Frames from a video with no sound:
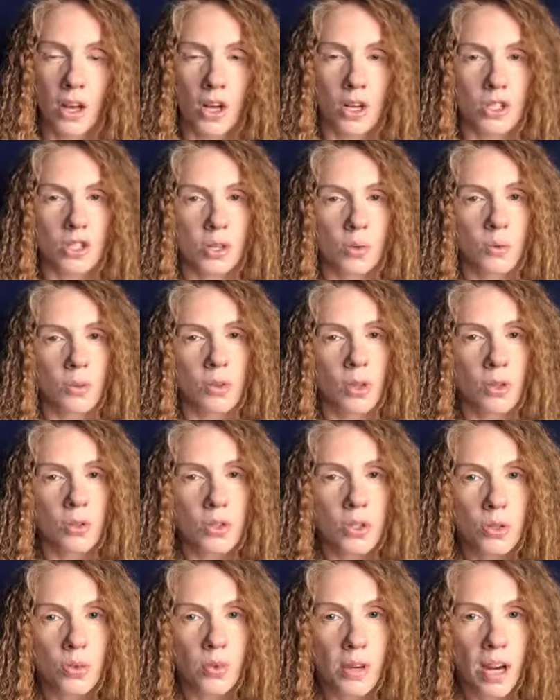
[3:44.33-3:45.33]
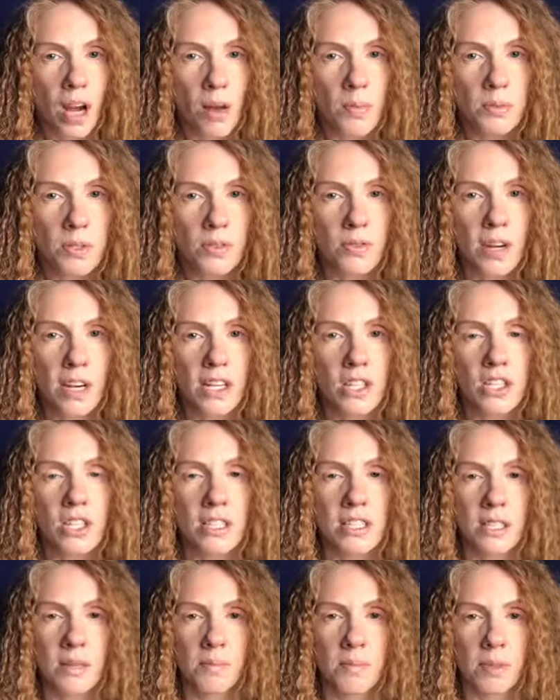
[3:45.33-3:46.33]
So with those three
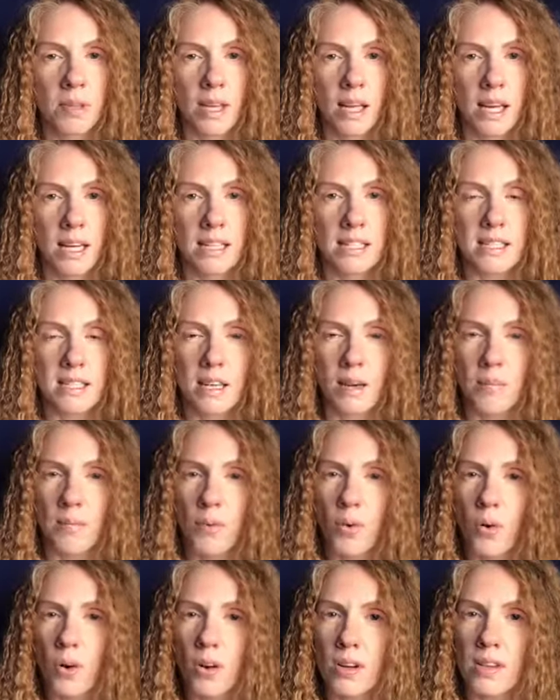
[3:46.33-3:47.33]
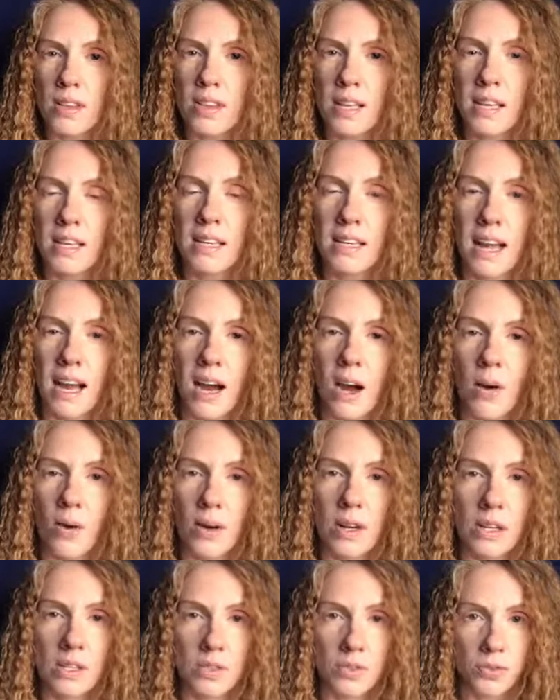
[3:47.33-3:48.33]
observations in place, the important thing now
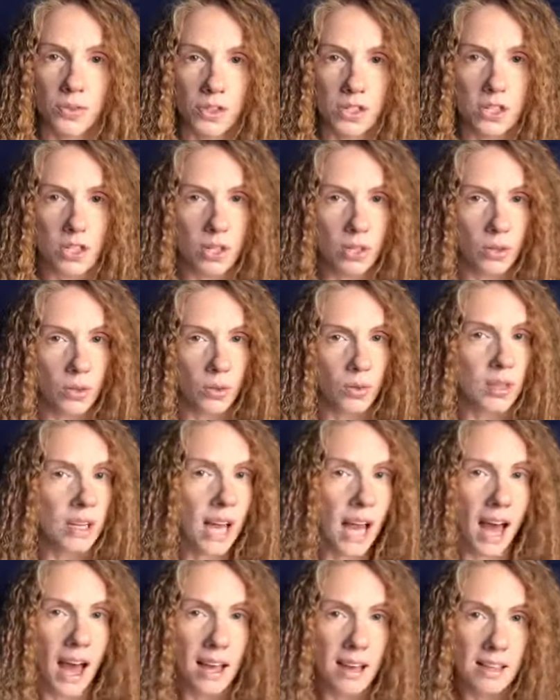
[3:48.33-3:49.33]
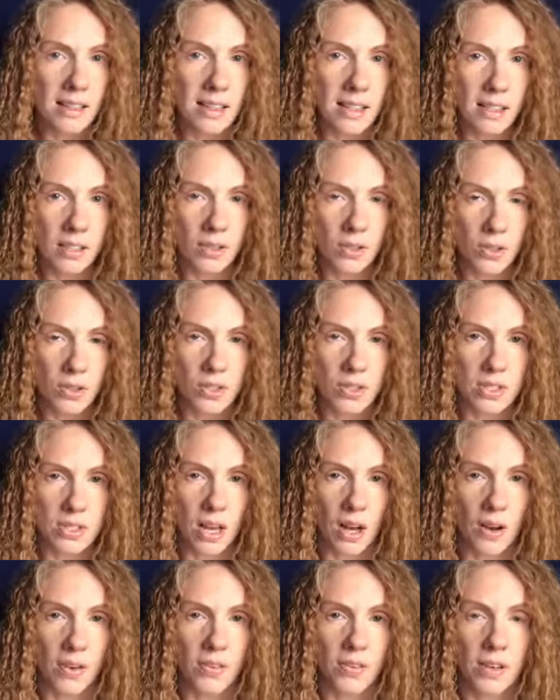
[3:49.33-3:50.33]
is for you, the analytical
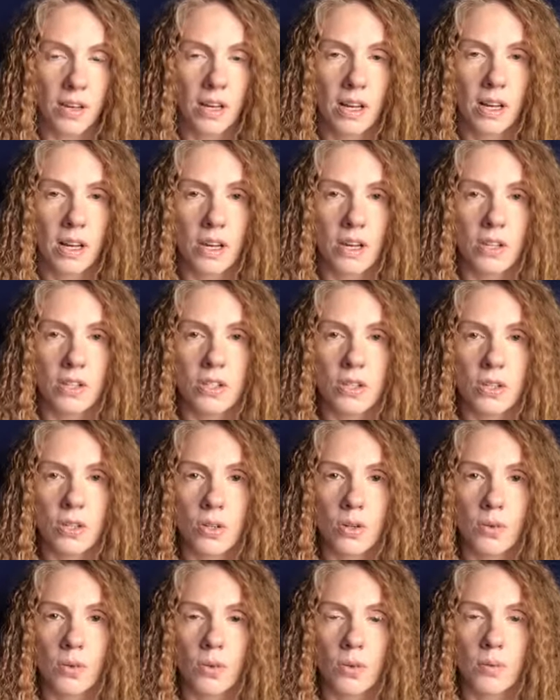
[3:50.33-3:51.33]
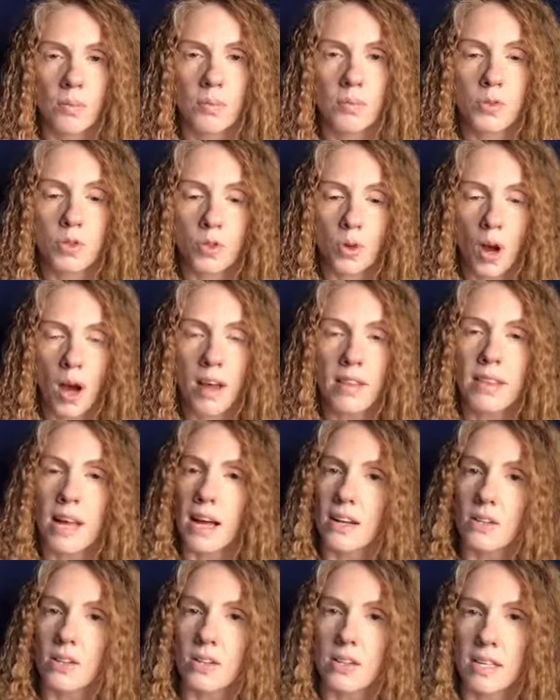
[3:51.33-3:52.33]
self, to draw
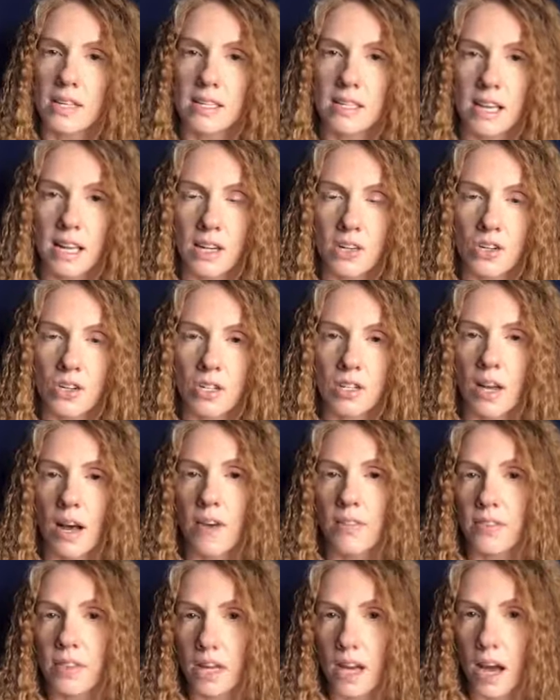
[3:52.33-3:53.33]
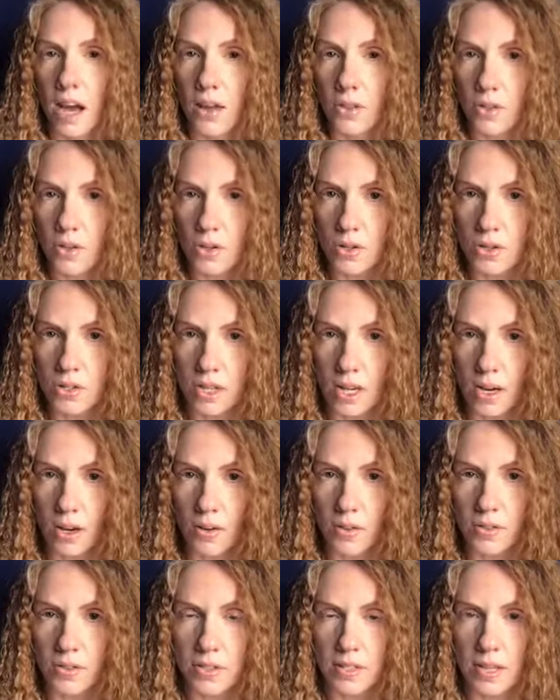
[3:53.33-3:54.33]
that to the attention of the other
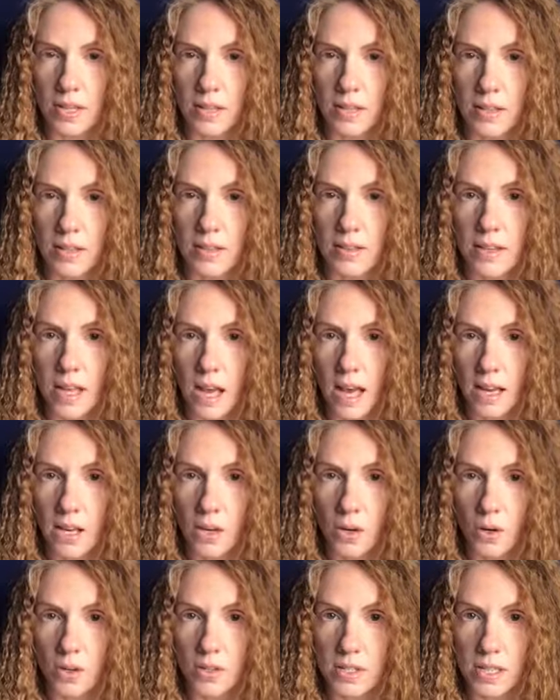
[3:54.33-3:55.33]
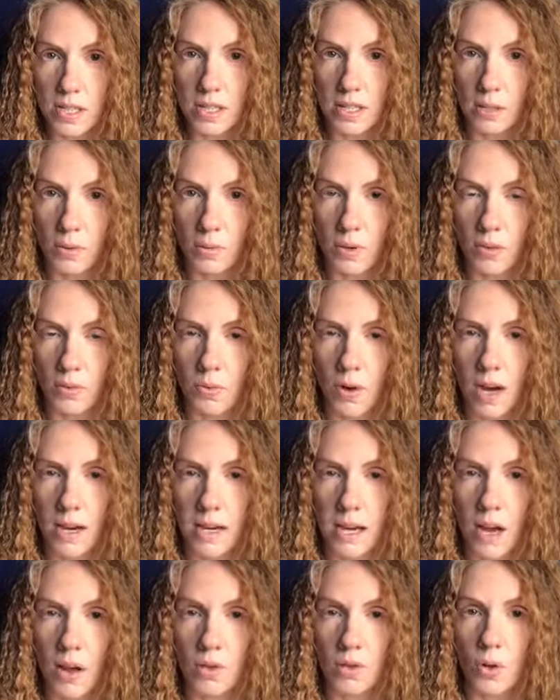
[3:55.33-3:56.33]
selves that you're dealing with right
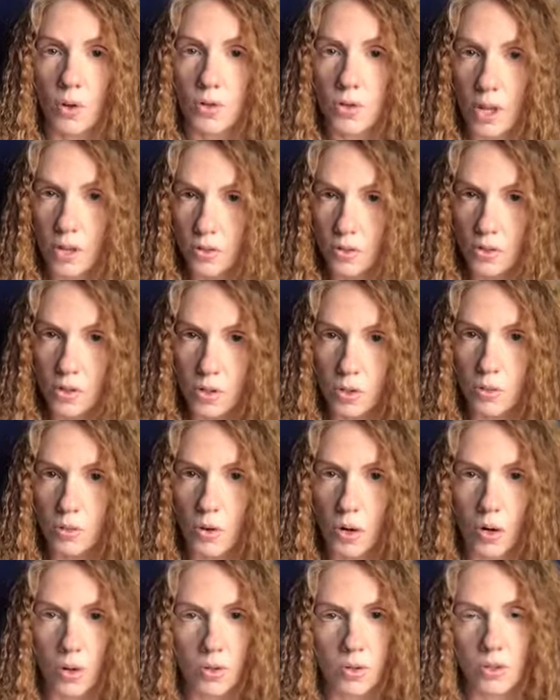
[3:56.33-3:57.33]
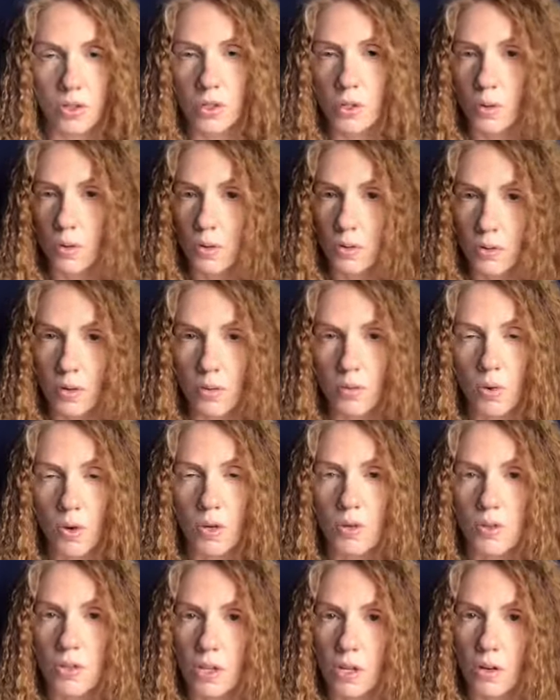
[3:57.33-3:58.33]
now. Those other two or three
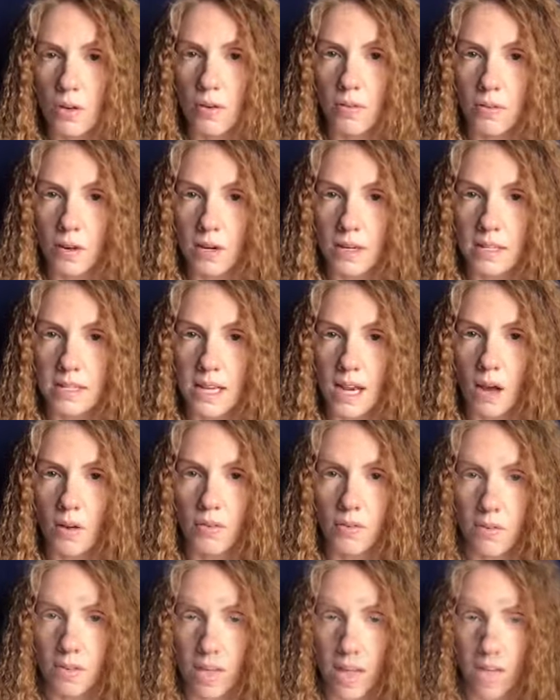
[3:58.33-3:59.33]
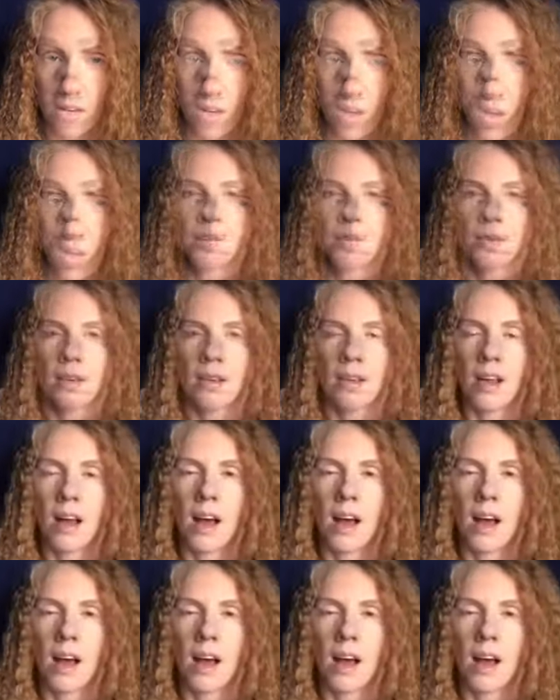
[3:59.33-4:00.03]
roles that you have written down for that conflict.